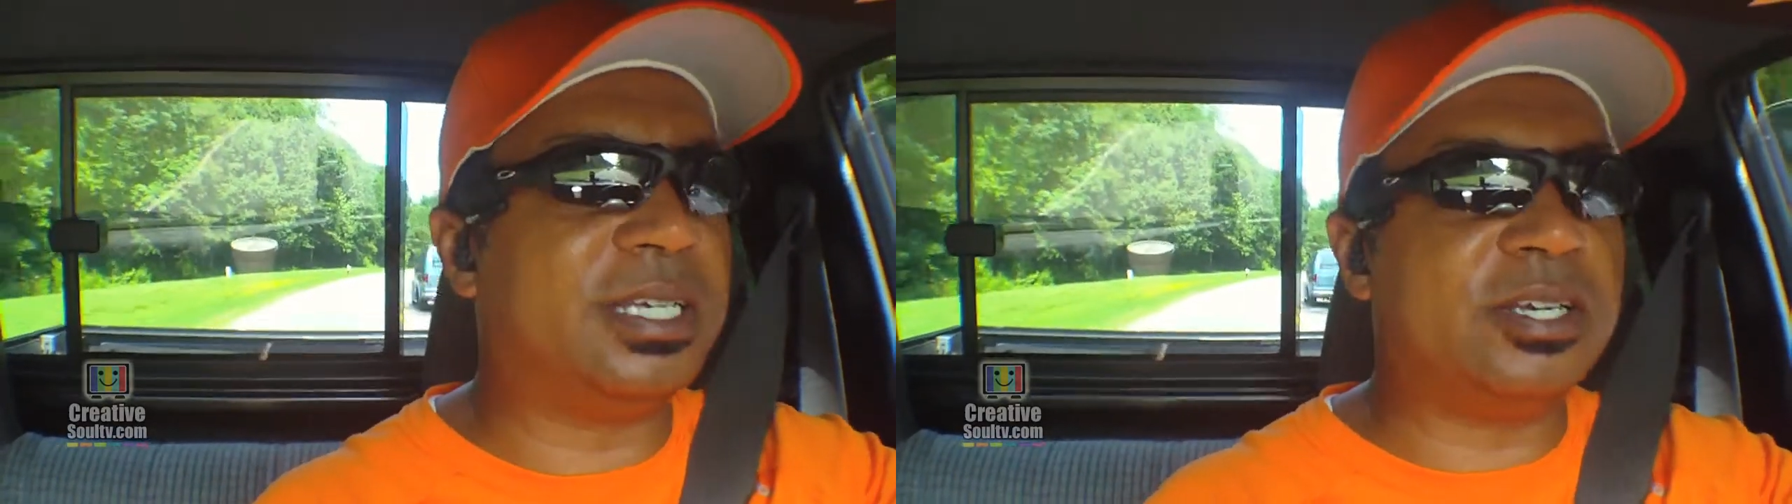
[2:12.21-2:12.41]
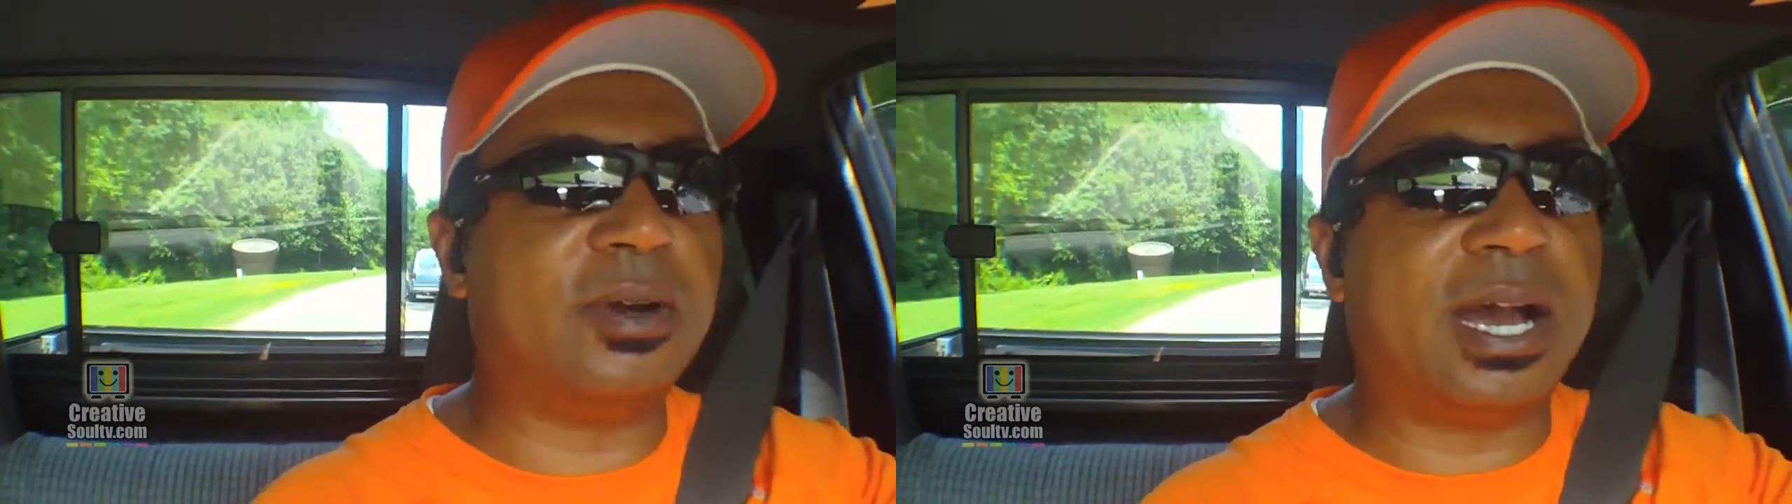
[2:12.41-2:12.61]

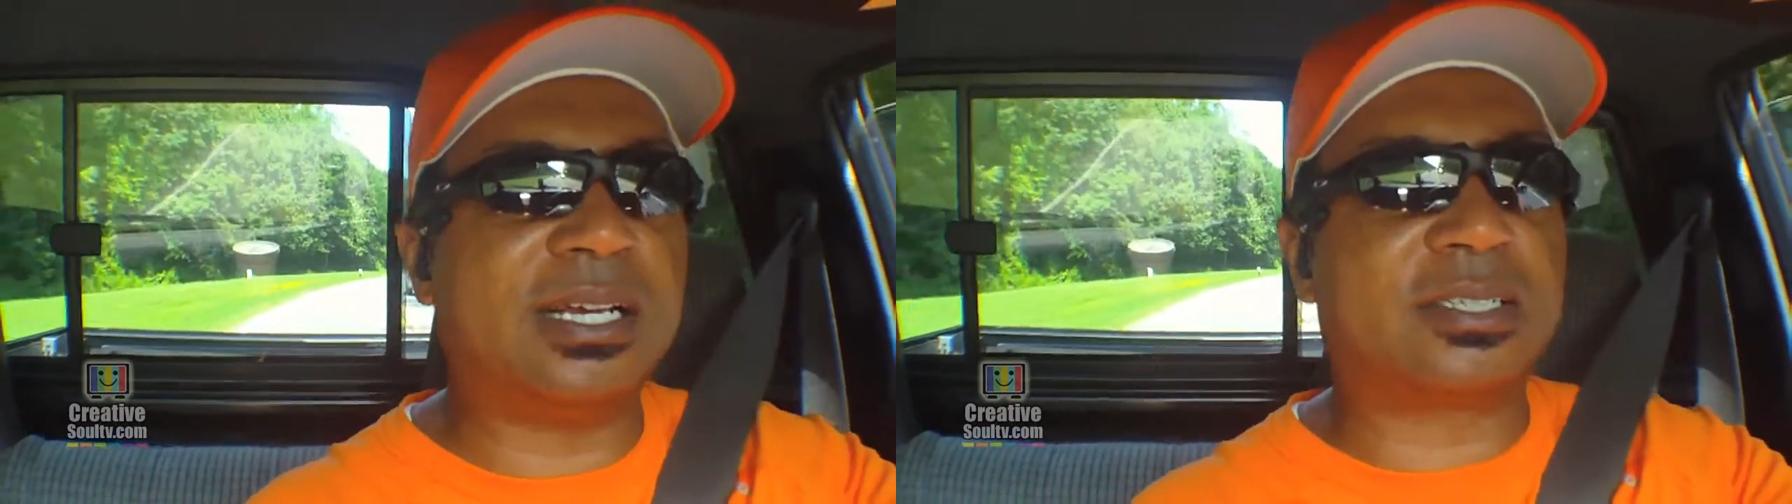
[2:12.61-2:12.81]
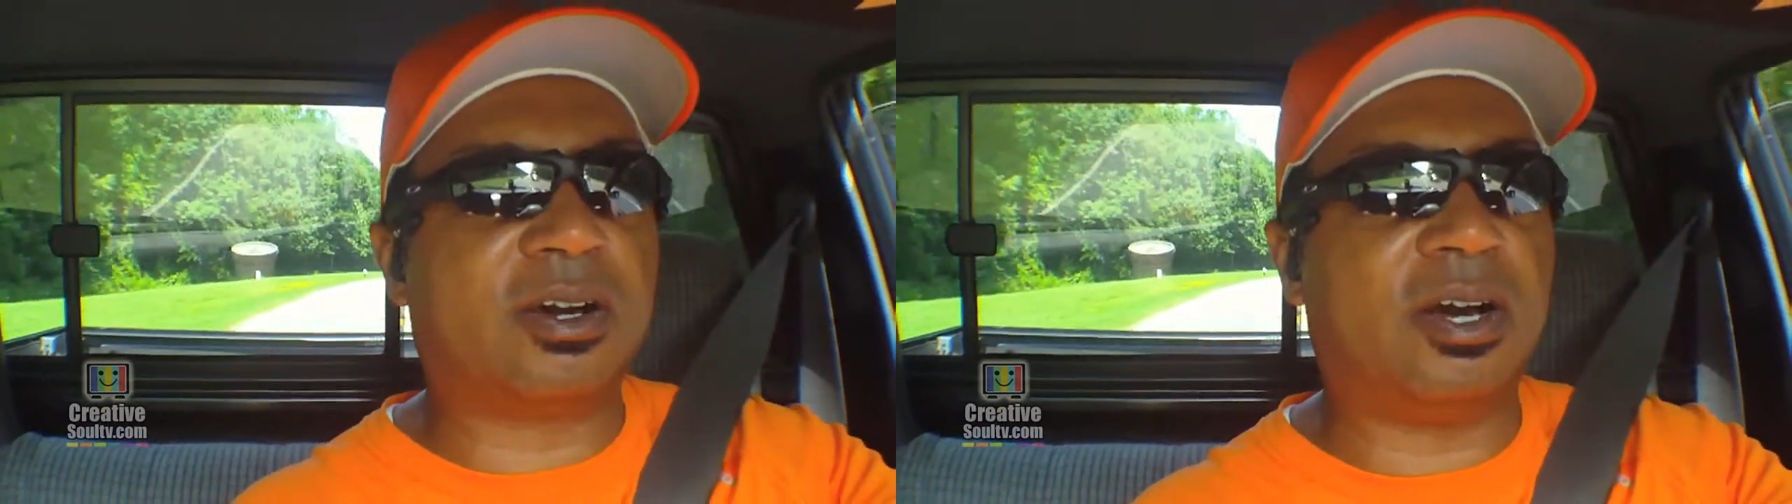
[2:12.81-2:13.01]

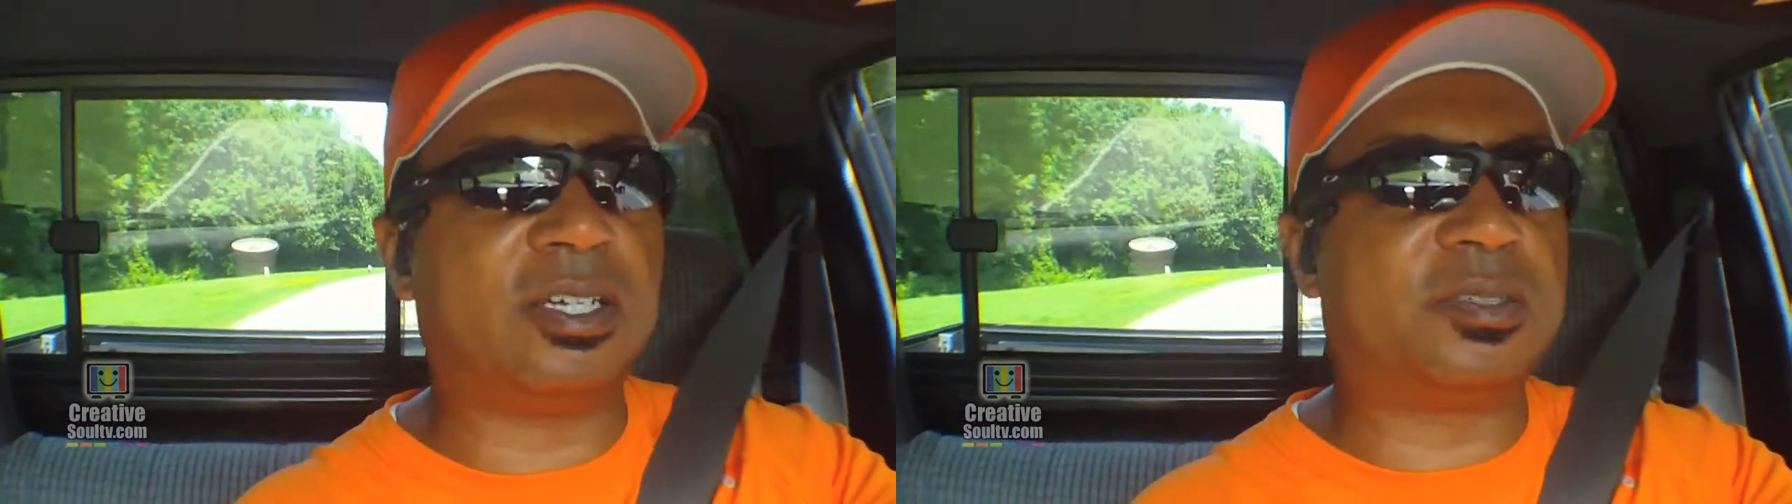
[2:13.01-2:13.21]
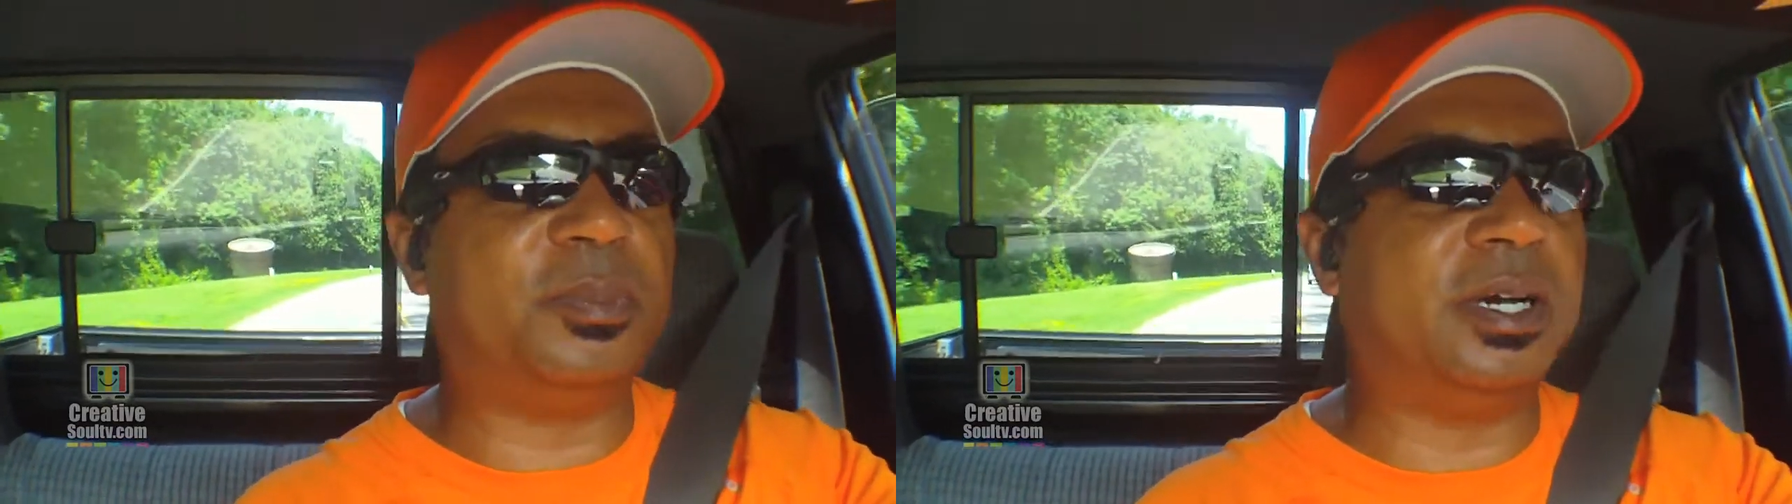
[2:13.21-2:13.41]
DUIs
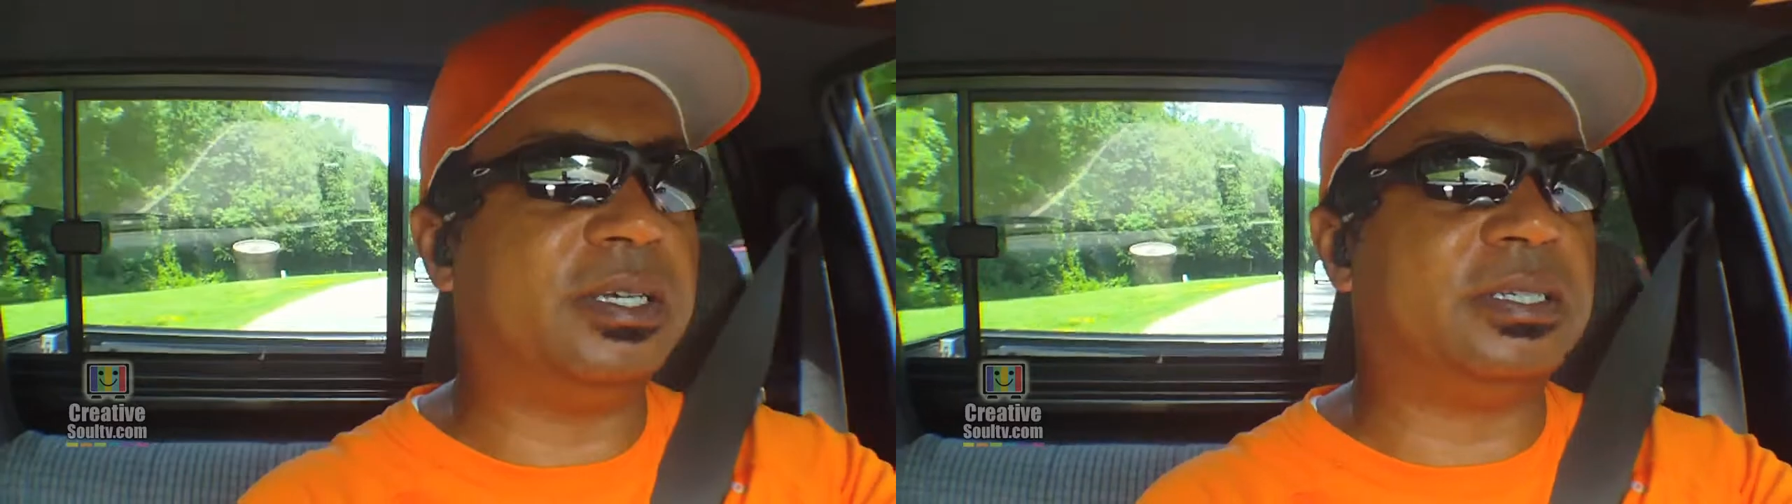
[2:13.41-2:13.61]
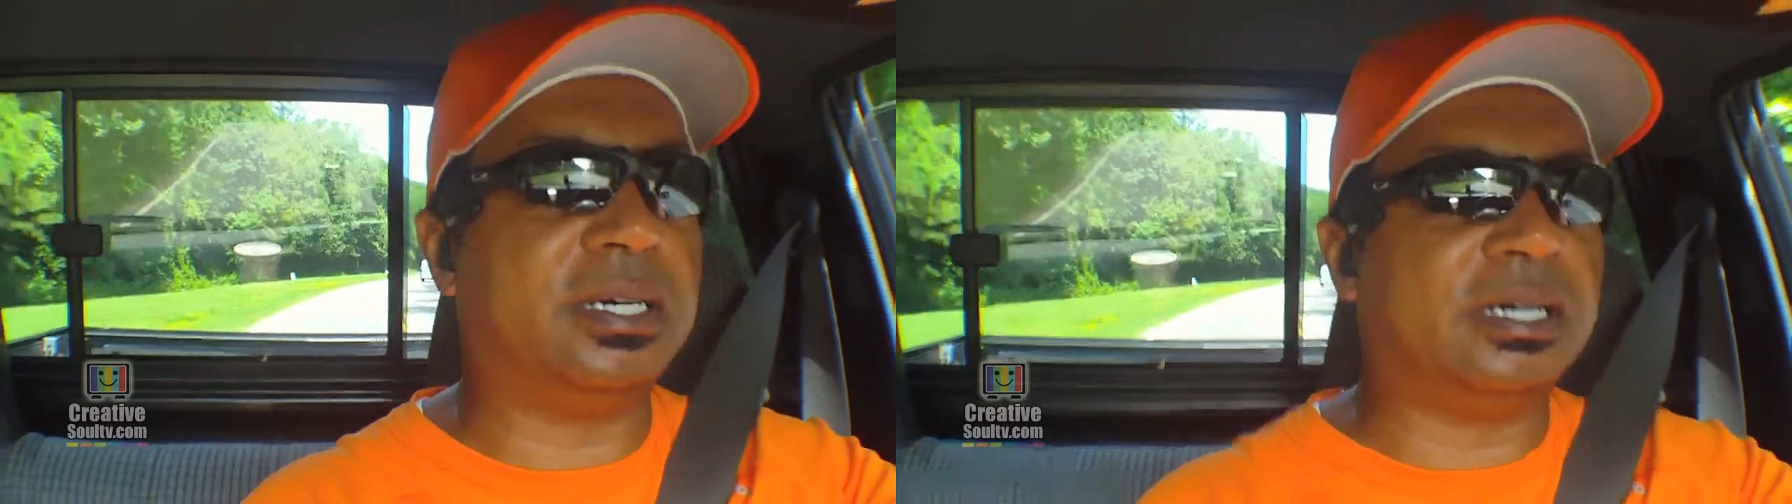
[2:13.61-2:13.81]
cost,
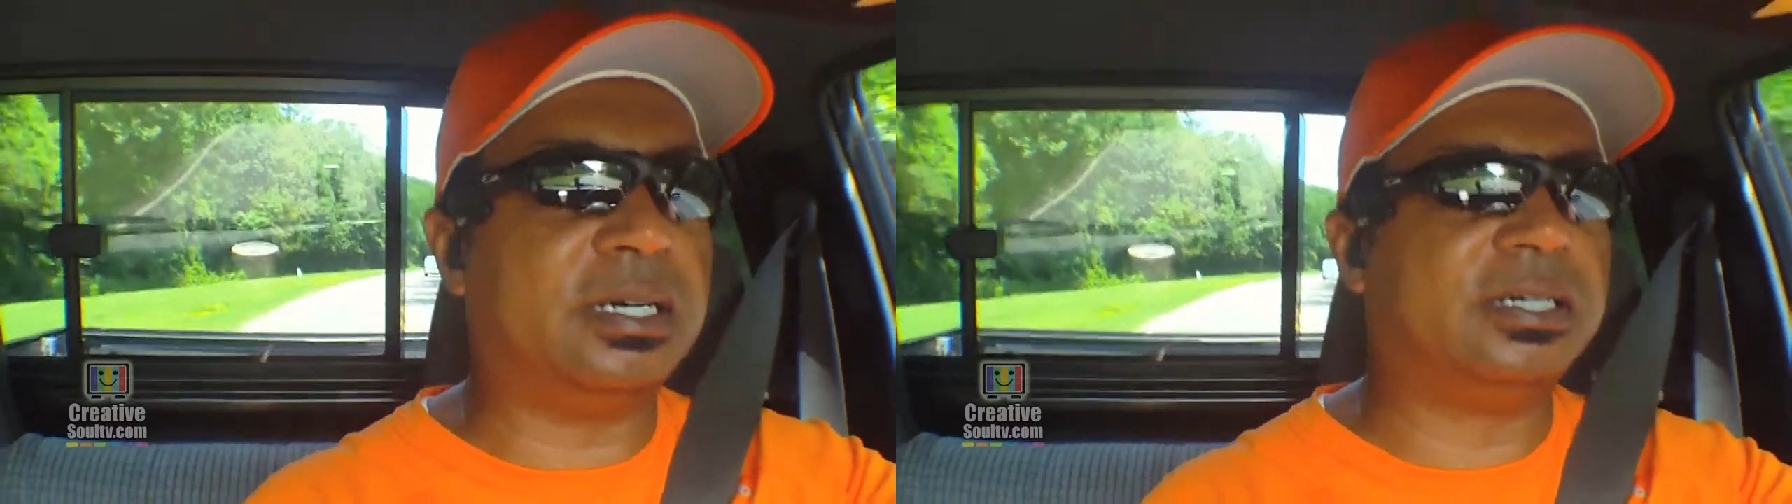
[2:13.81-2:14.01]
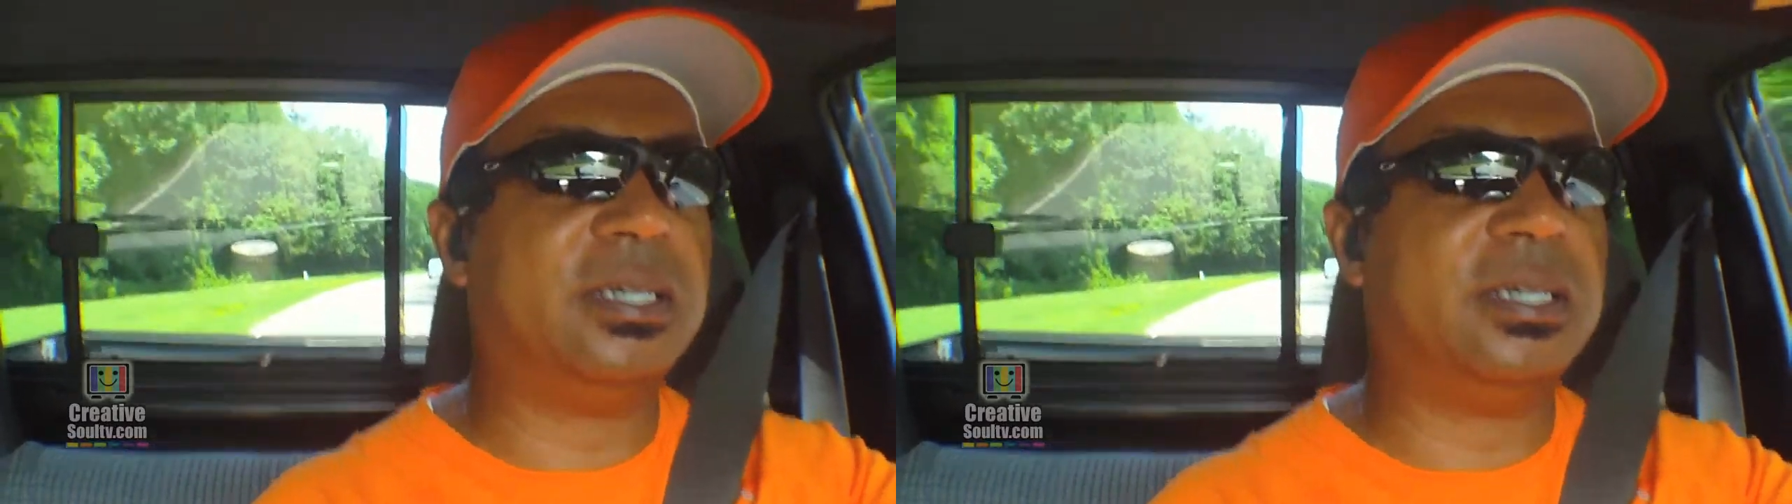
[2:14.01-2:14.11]
but uh,